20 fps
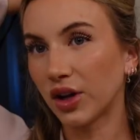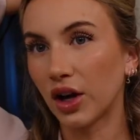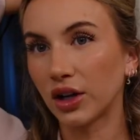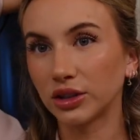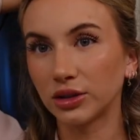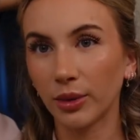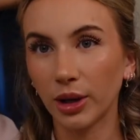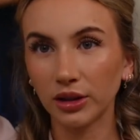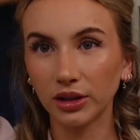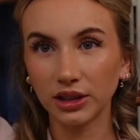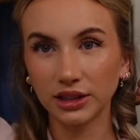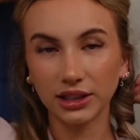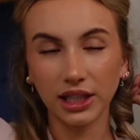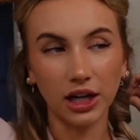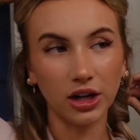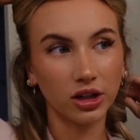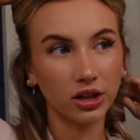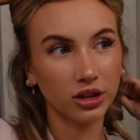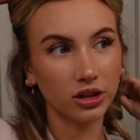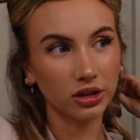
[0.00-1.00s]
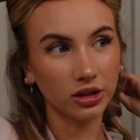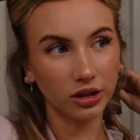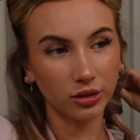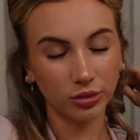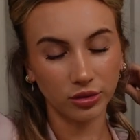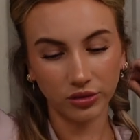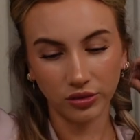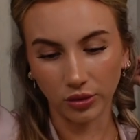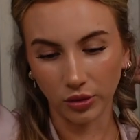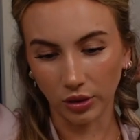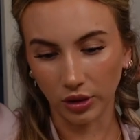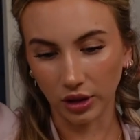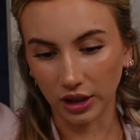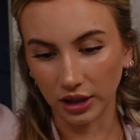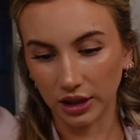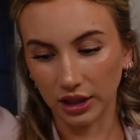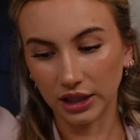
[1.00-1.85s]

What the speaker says: talked about this hair curler before.